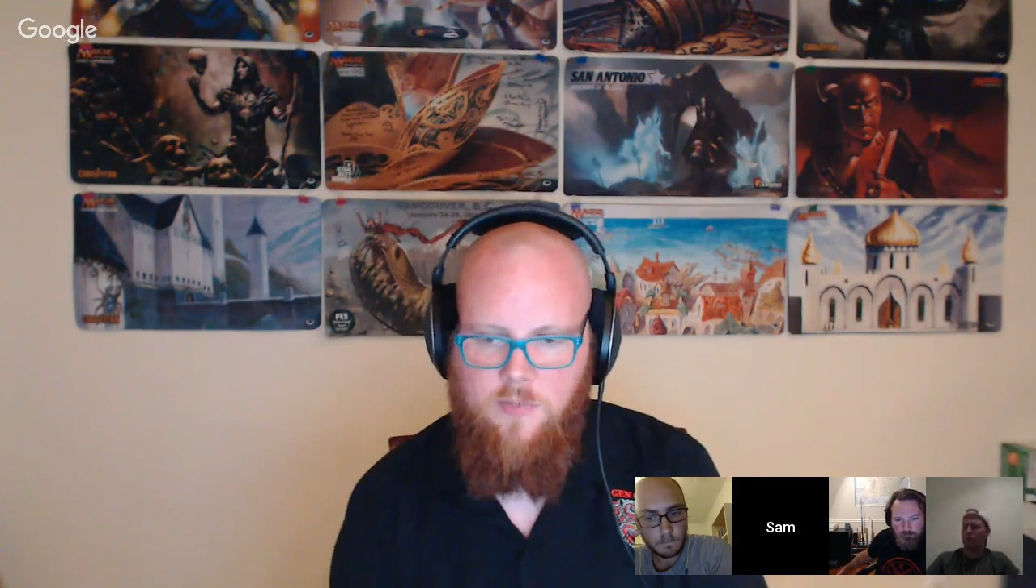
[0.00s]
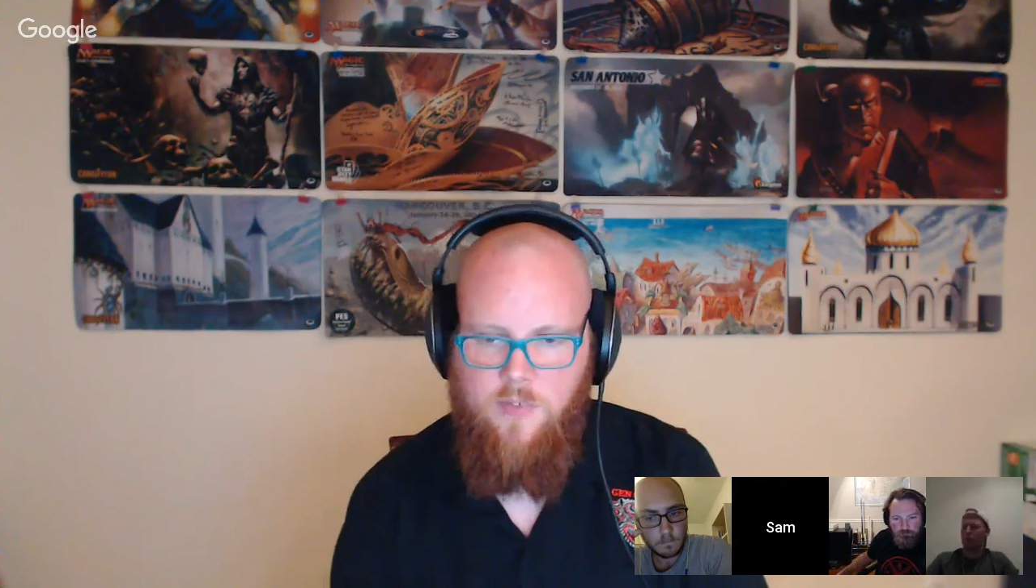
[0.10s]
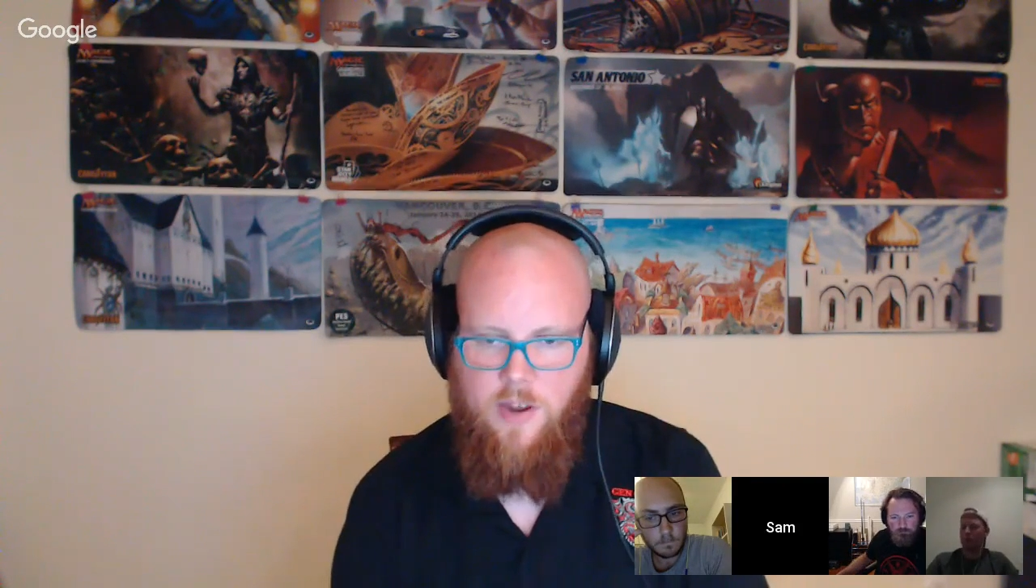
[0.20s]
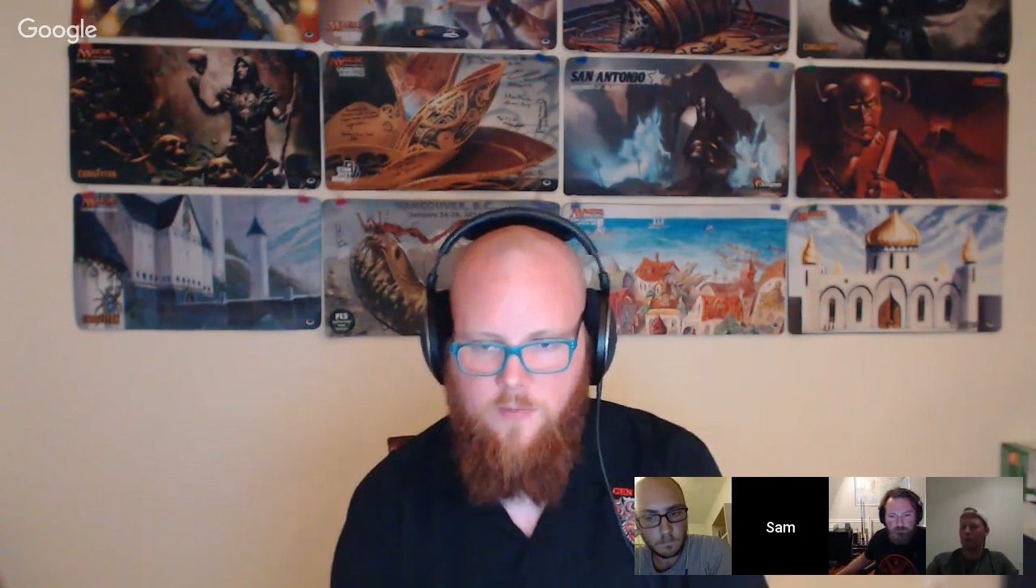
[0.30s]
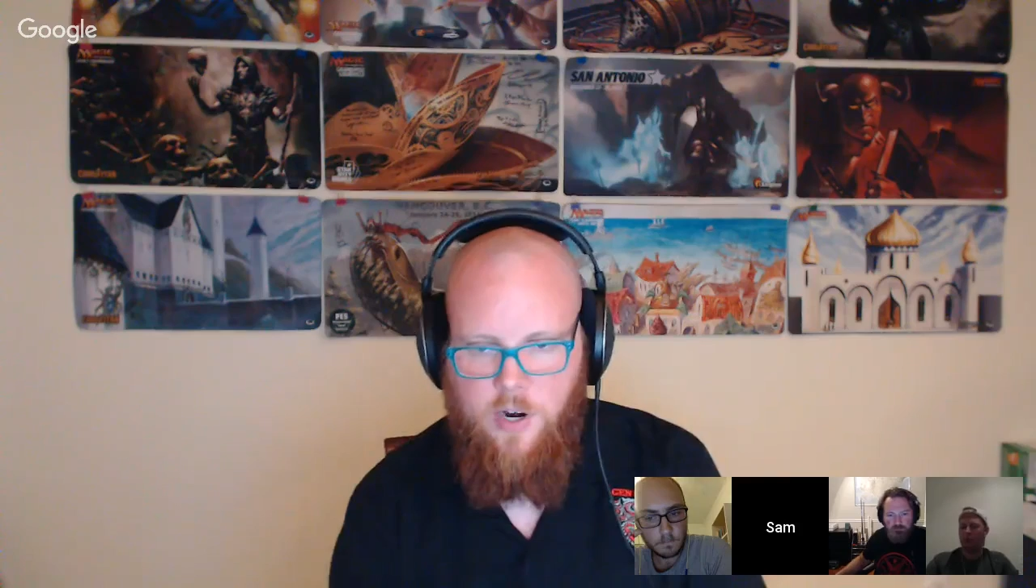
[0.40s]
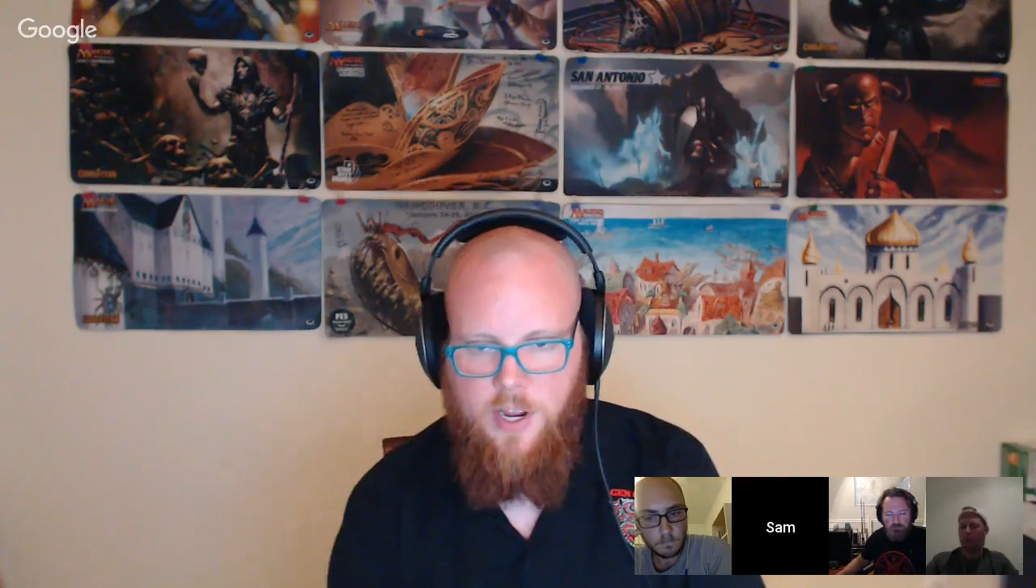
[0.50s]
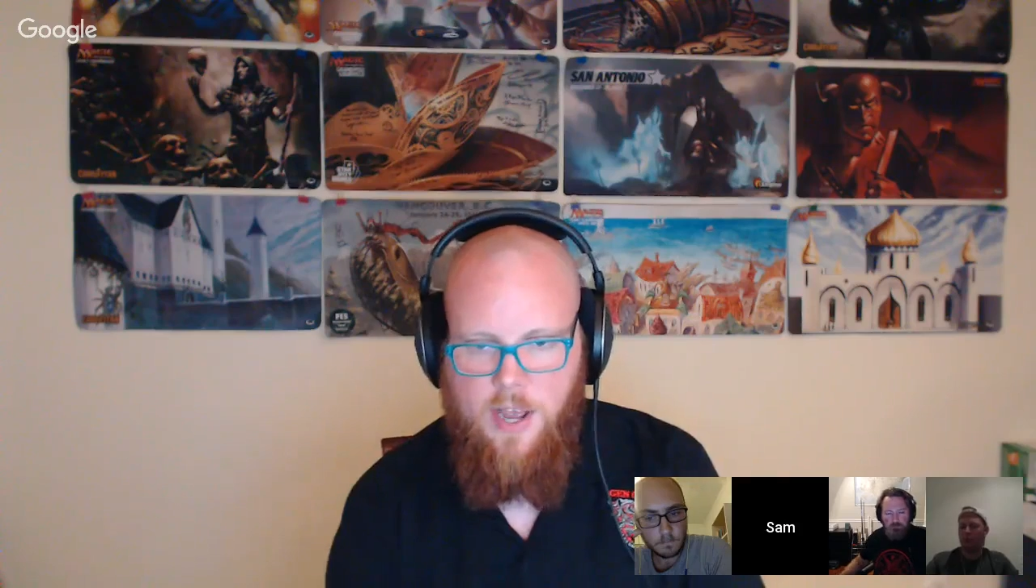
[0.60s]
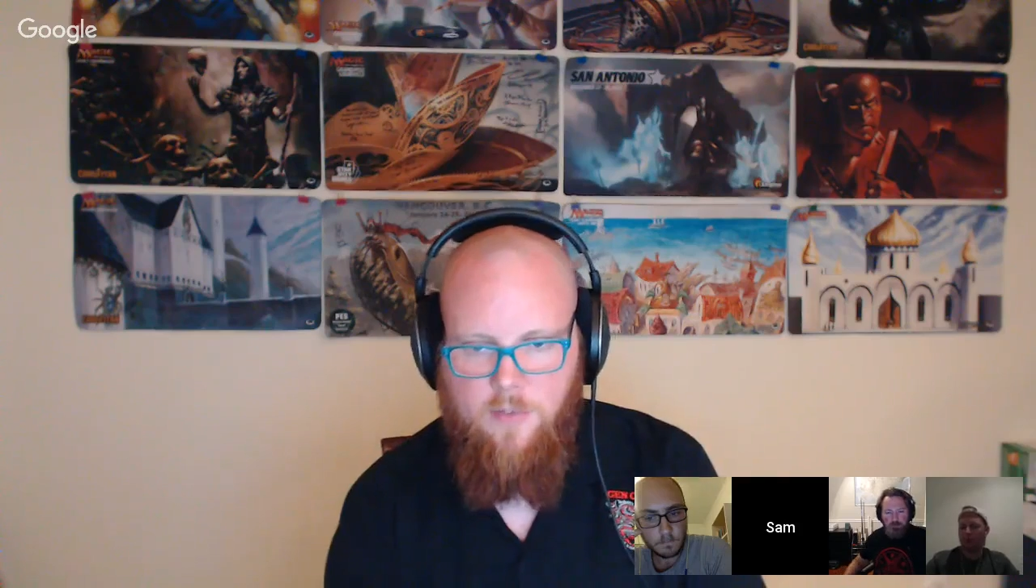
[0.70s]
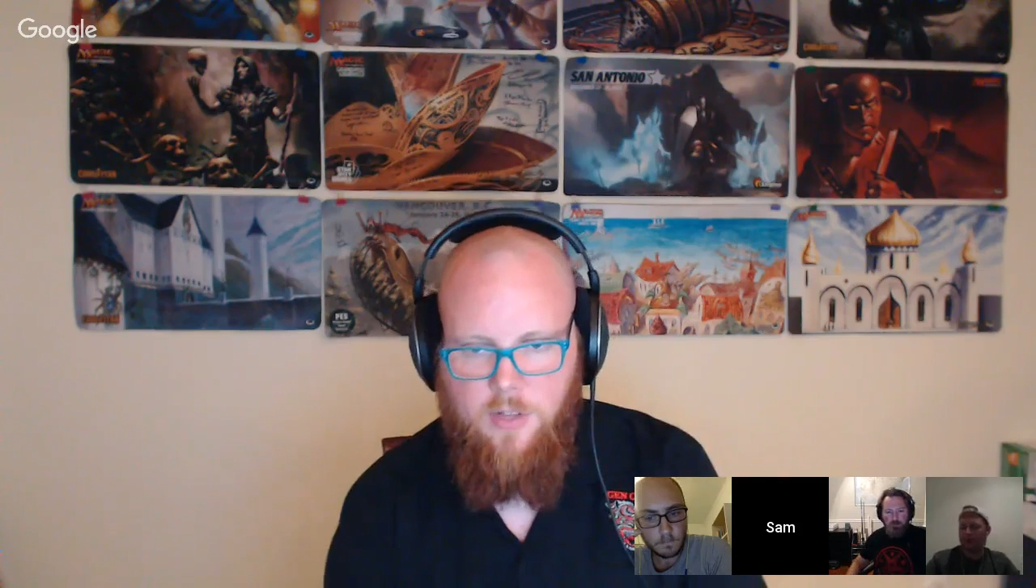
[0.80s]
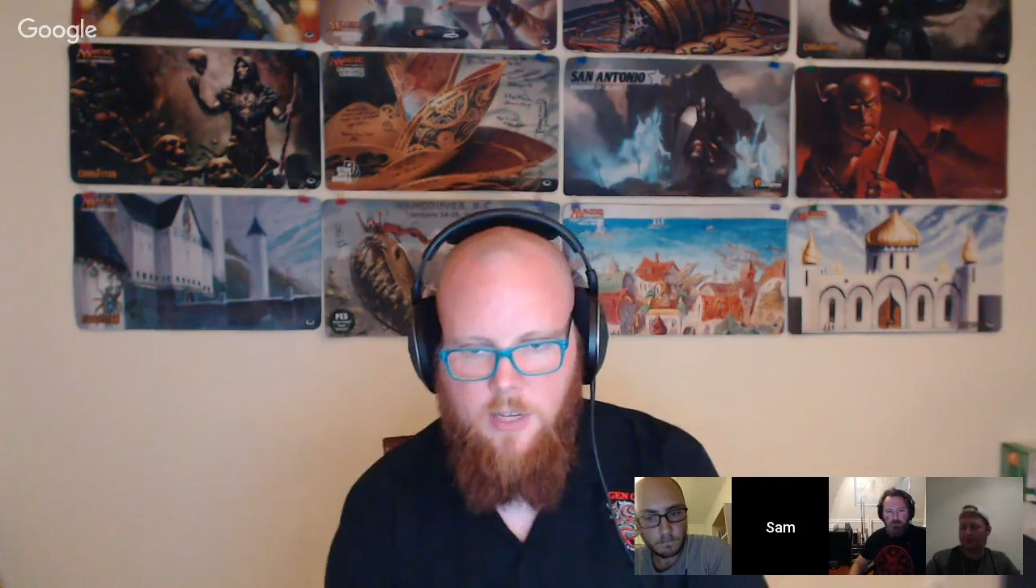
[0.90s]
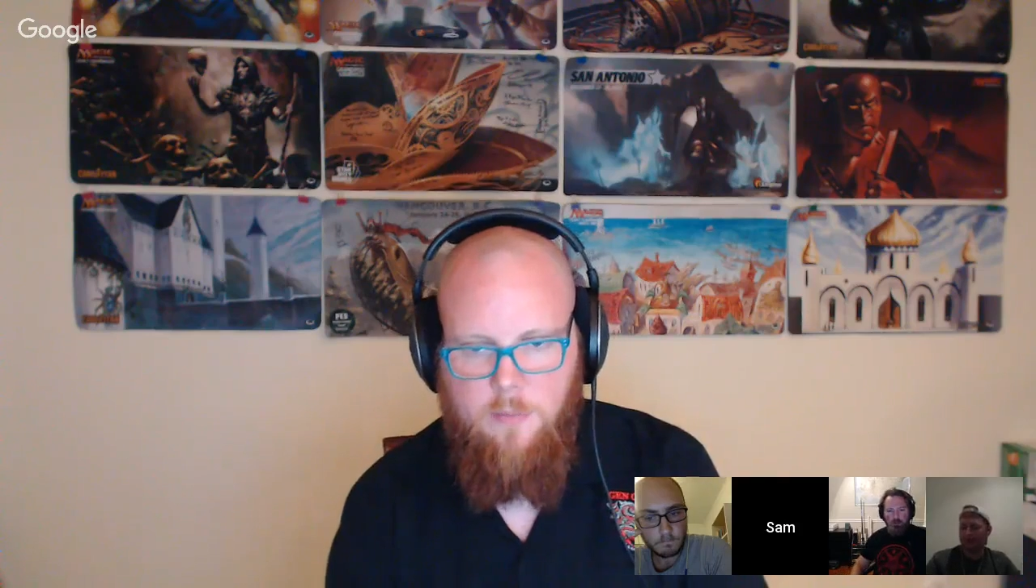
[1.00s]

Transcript: event very heavily